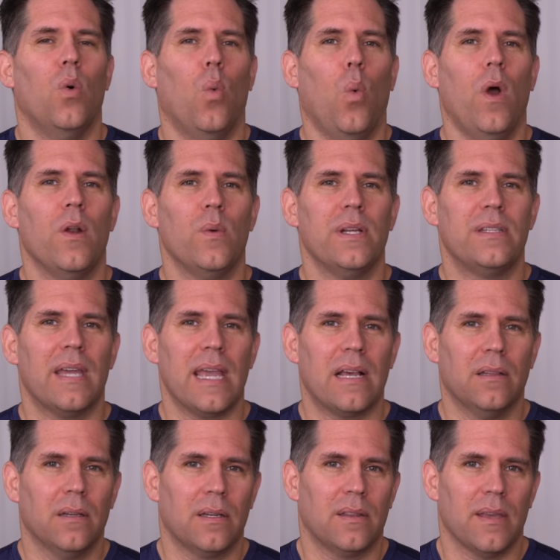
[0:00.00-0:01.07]
When we
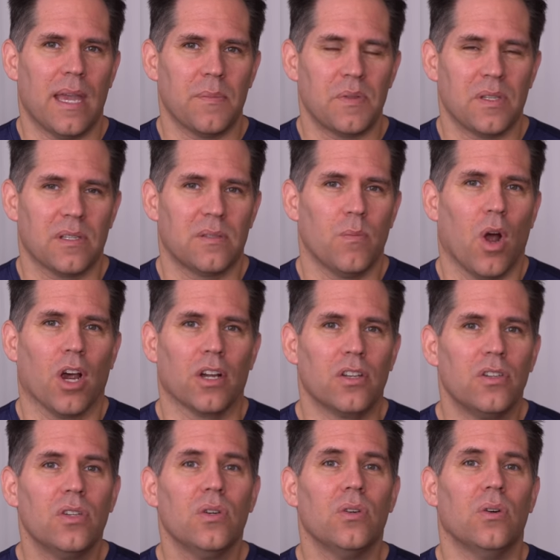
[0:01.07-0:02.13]
take a look at the M6 Mark
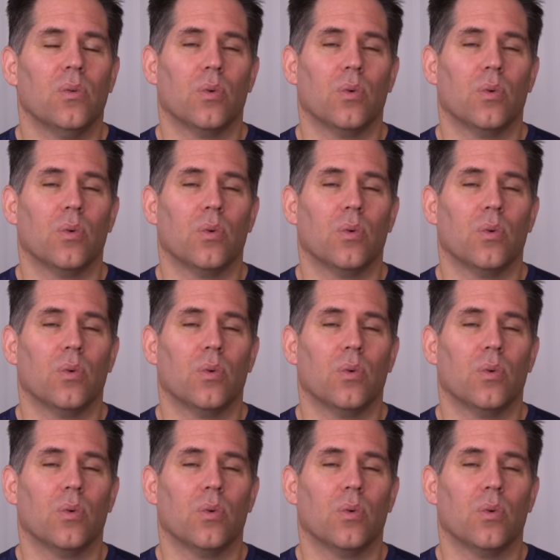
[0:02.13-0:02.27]
II,